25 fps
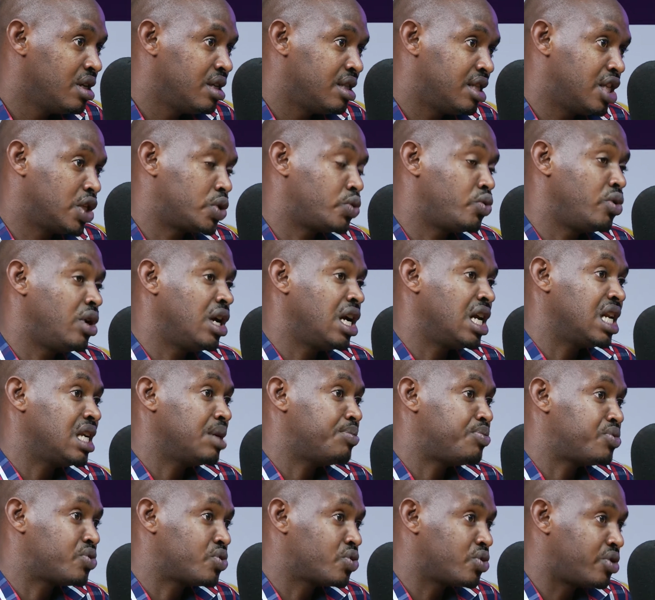that will
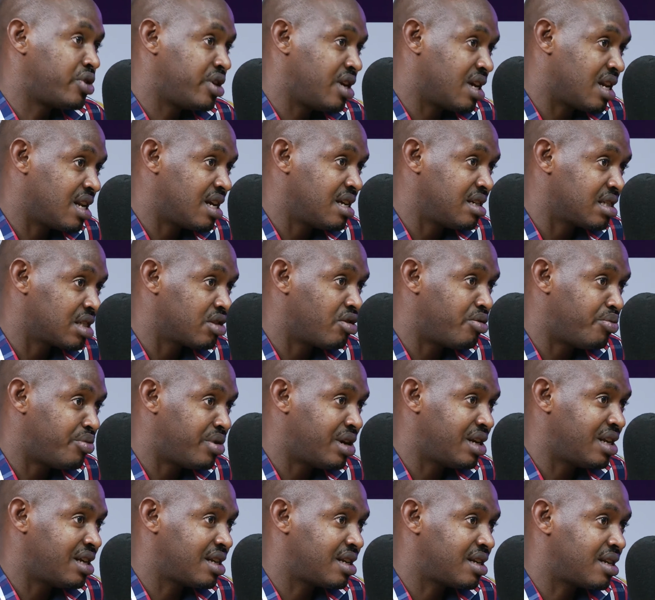help to realize our
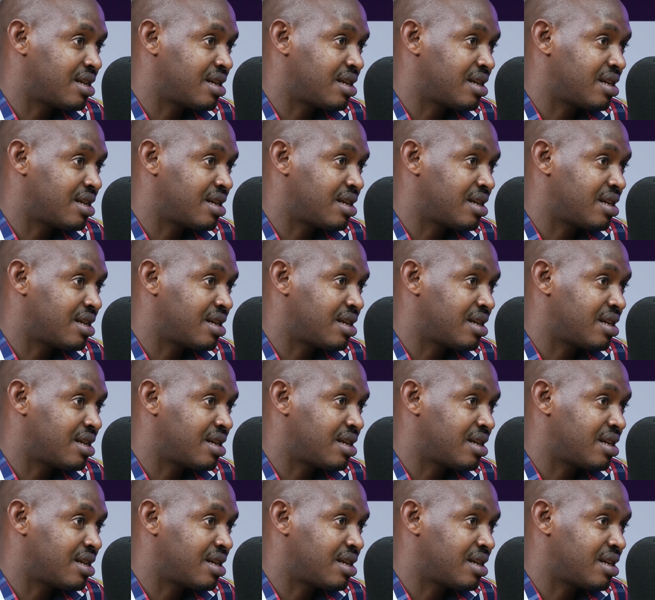mandate.